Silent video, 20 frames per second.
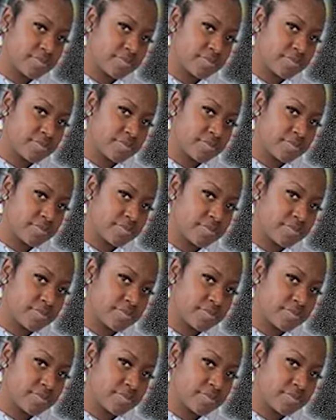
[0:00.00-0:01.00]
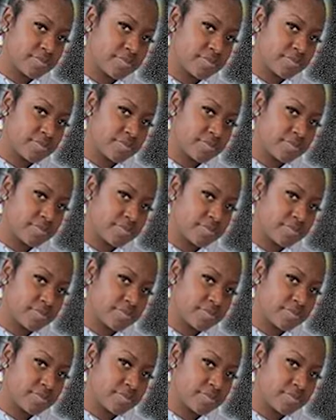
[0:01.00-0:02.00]

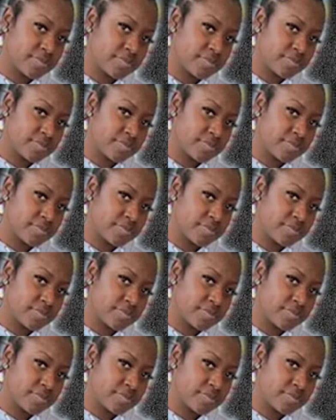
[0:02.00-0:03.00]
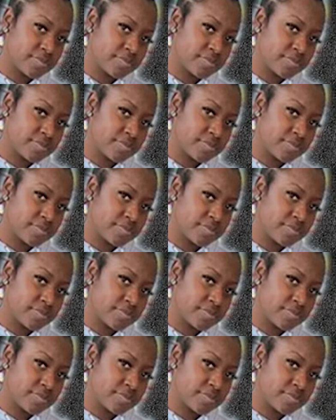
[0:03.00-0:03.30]
[no speech]